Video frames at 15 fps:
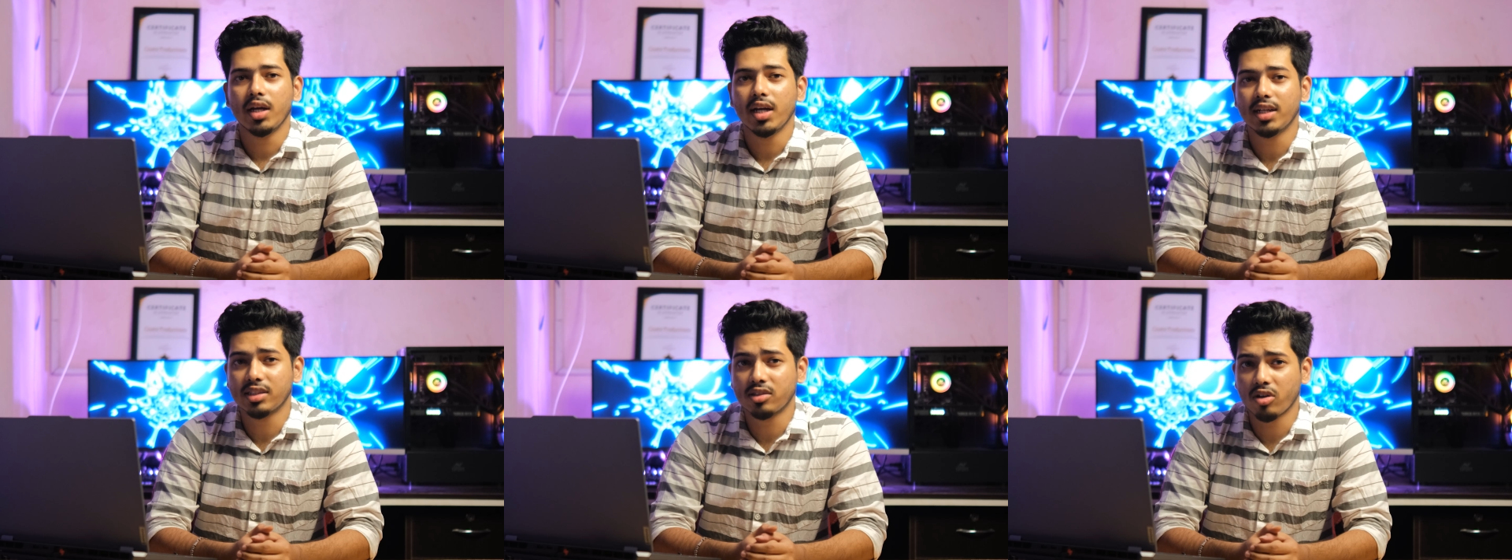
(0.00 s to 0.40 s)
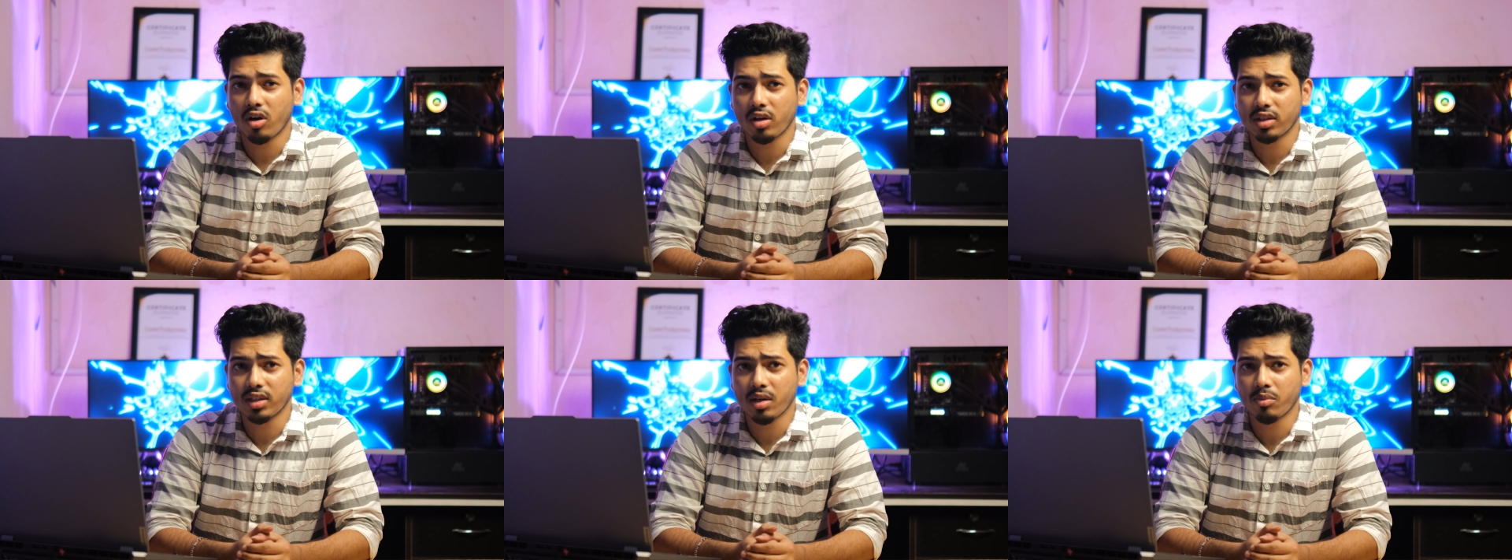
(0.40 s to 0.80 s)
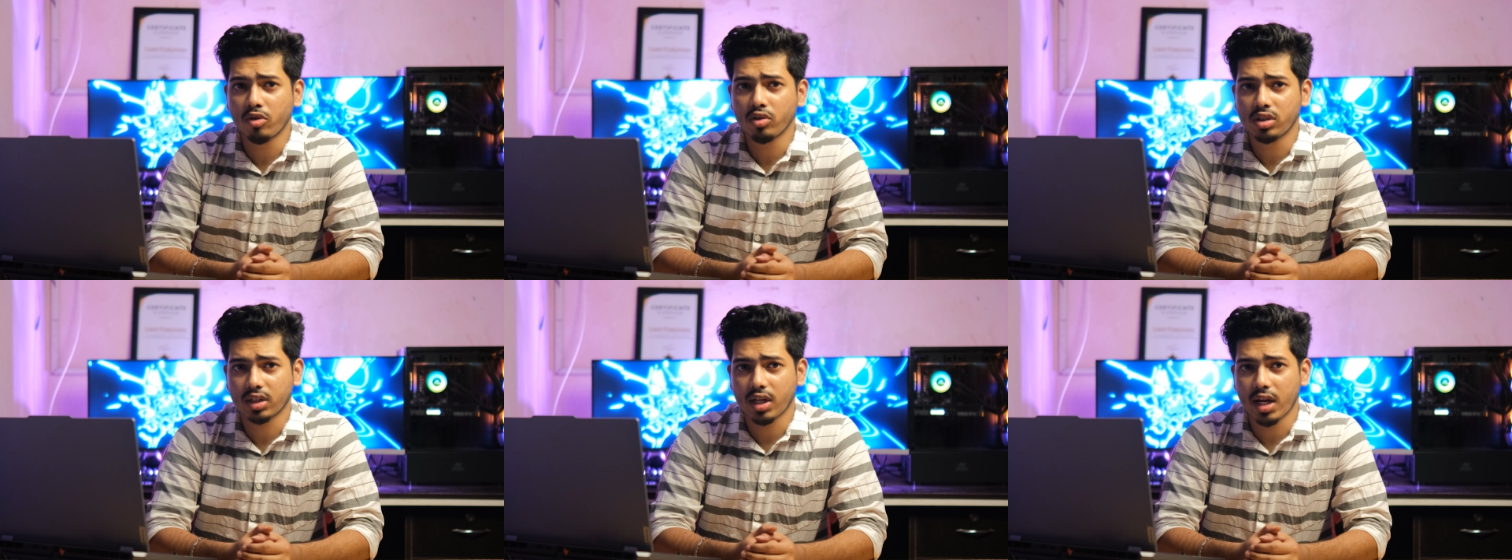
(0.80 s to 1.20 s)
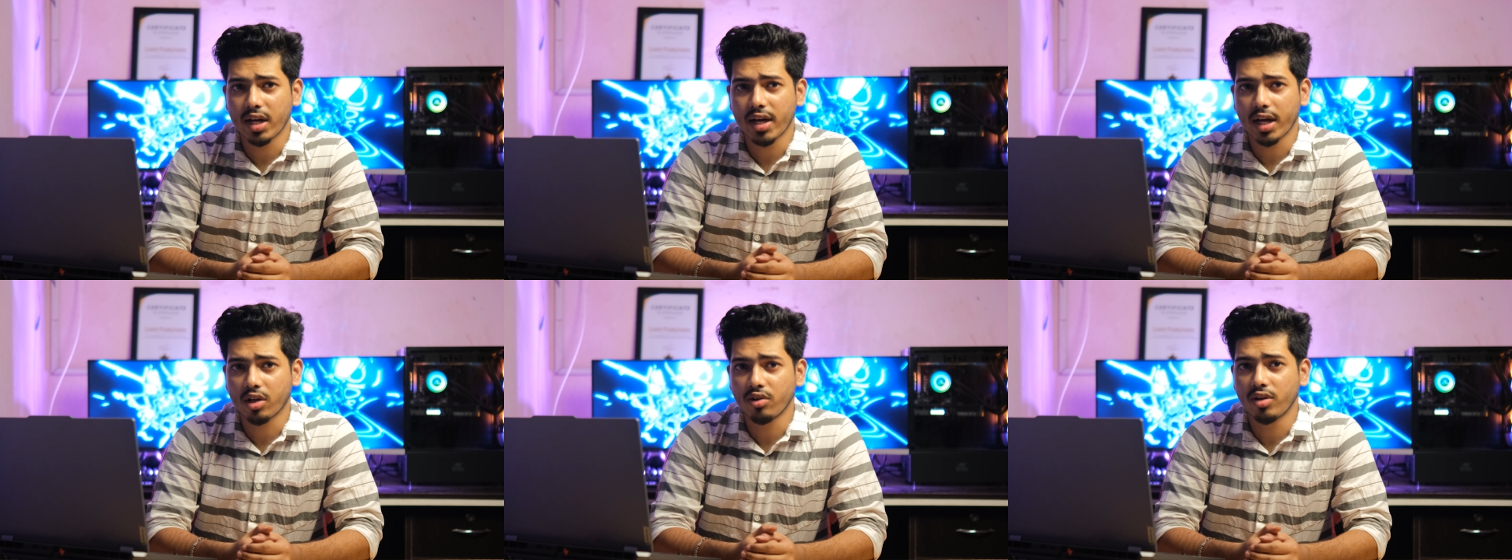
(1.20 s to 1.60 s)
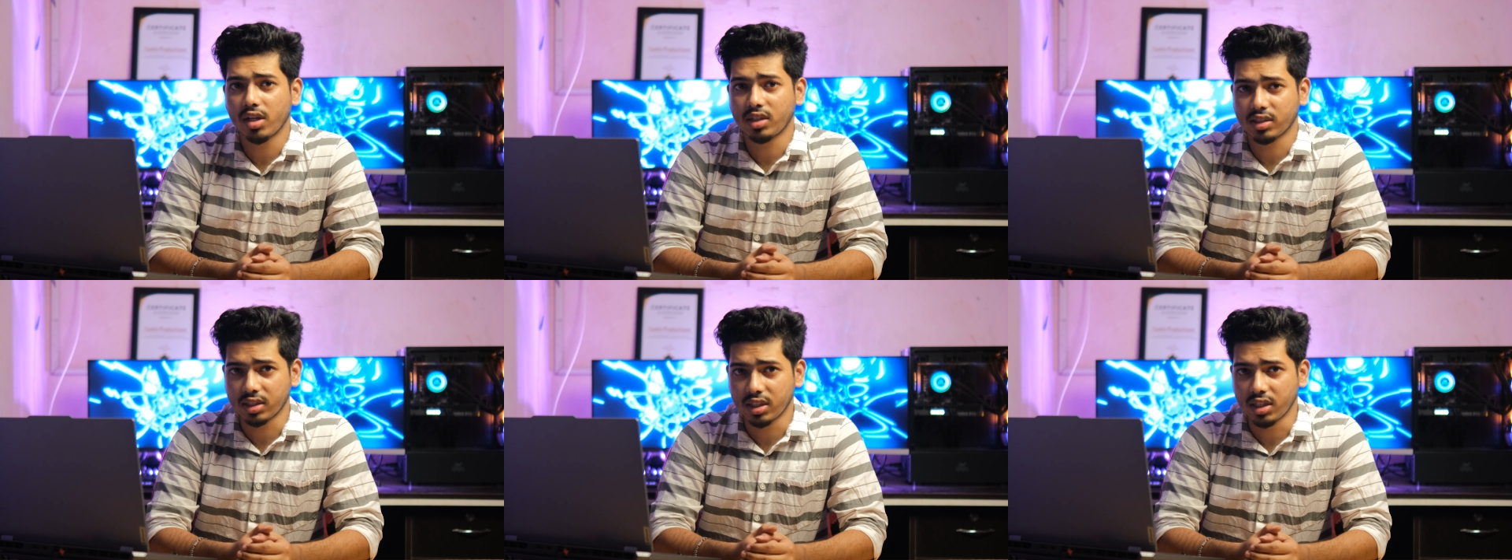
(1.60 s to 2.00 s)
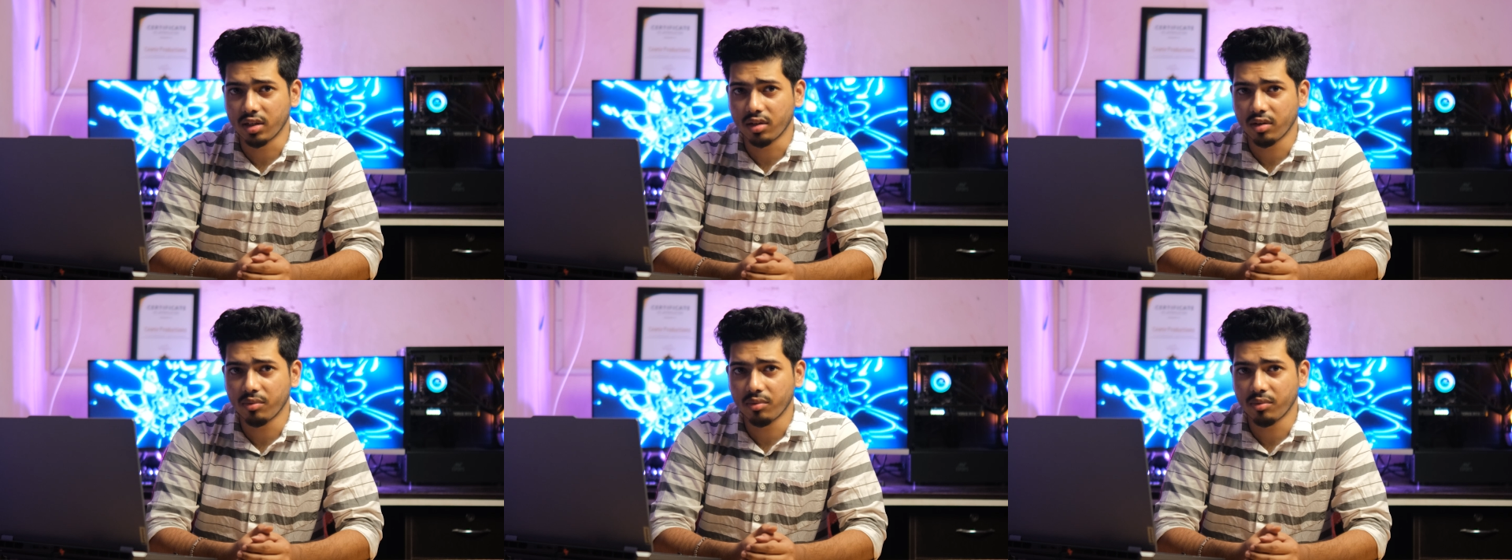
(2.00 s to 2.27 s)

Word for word: It's not the most color accurate stick,